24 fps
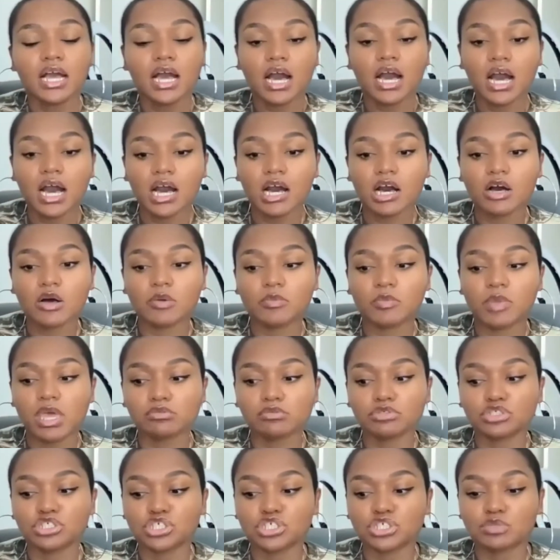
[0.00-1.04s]
It
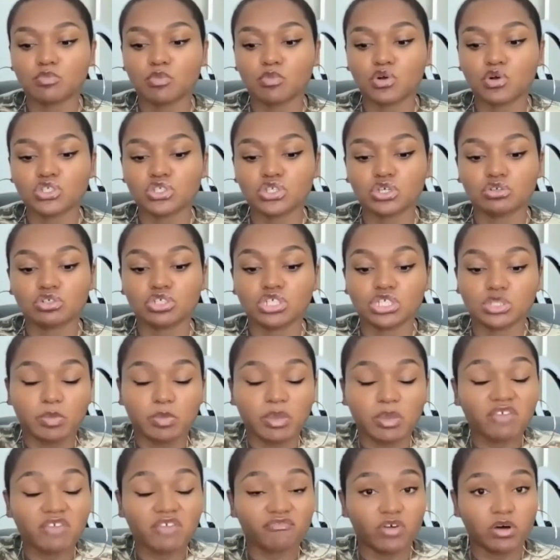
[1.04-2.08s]
was just more so just
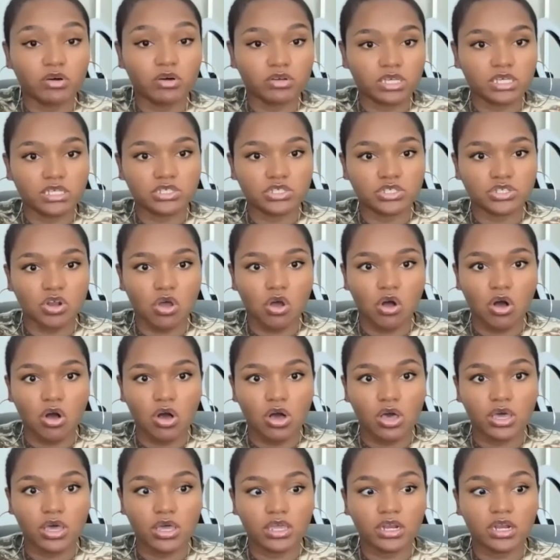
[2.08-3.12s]
being focused
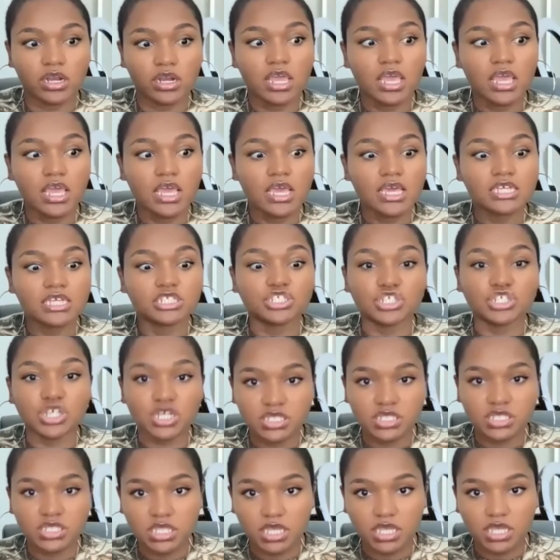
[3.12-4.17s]
on
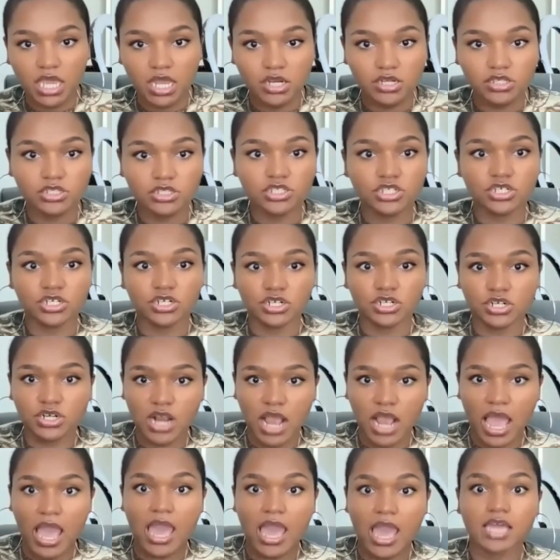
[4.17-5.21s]
just the character
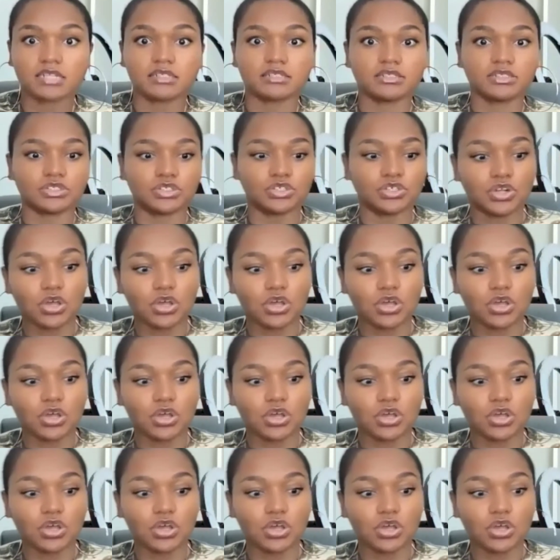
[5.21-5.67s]
at, you